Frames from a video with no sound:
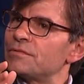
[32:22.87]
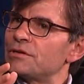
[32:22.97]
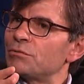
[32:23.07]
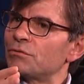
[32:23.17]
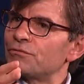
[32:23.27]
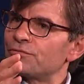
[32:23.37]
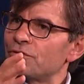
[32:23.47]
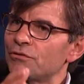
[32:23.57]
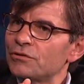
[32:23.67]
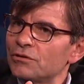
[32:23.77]
were
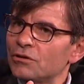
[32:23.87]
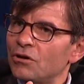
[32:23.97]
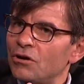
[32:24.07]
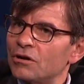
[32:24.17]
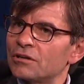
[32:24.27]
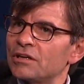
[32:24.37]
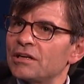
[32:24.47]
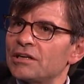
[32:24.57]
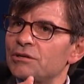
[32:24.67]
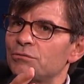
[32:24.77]
further along,
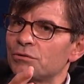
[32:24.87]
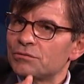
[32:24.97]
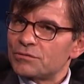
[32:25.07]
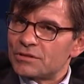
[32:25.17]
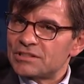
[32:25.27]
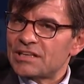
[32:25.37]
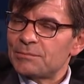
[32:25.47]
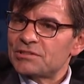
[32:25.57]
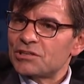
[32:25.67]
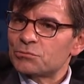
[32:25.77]
the stem
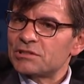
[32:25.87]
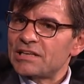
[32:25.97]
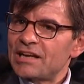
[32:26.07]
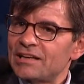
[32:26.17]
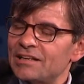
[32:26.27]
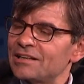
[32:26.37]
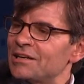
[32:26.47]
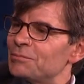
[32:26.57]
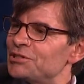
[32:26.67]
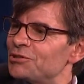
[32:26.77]
cells were taking,
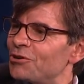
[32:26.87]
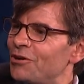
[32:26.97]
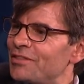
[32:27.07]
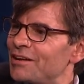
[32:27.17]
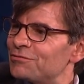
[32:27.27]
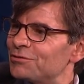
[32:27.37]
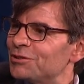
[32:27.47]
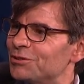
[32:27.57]
but you caught that flu.